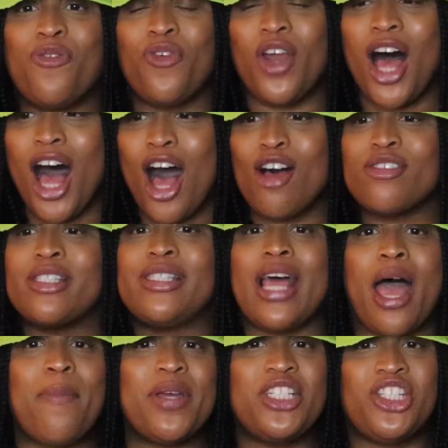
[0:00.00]
flows.
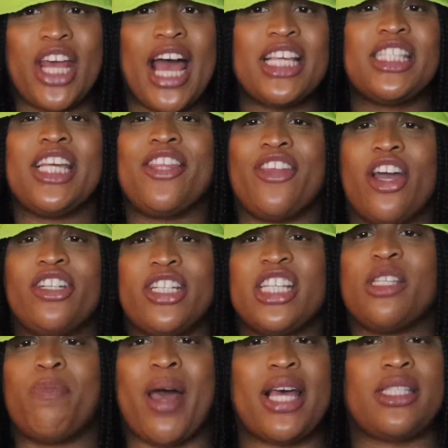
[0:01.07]
Deb and Jessie, they're
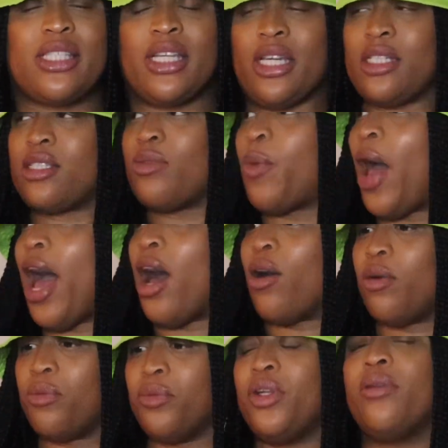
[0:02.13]
just besties.
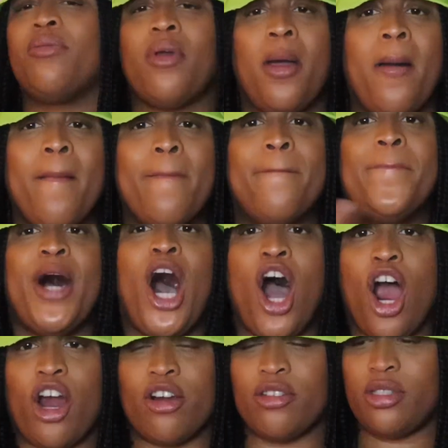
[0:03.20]
Wow.
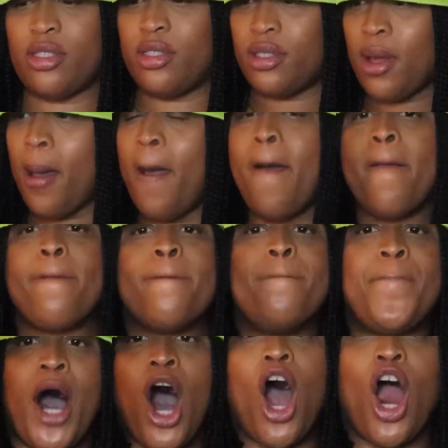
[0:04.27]
Bars.
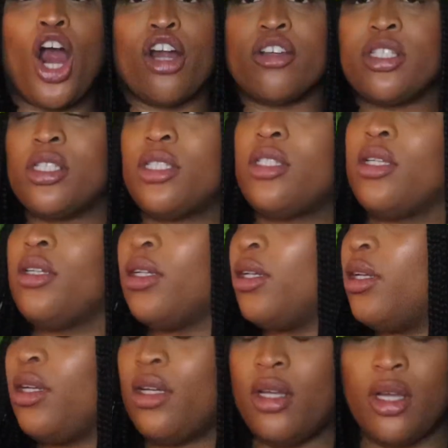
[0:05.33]
Bars.
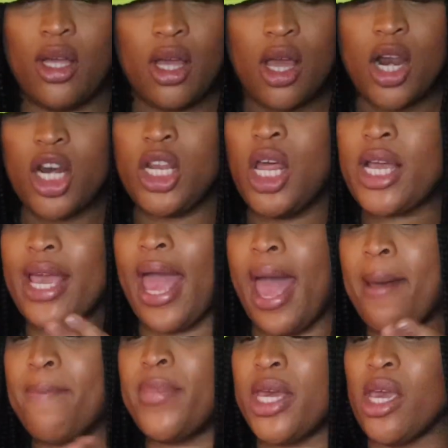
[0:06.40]
Look
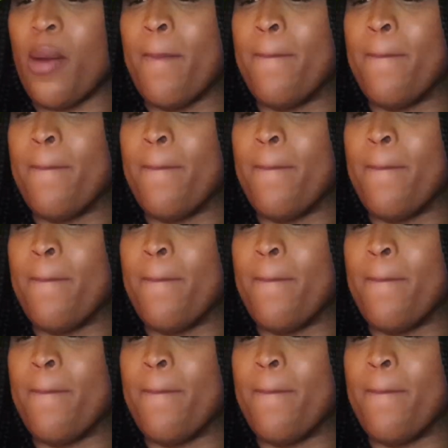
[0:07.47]
at me.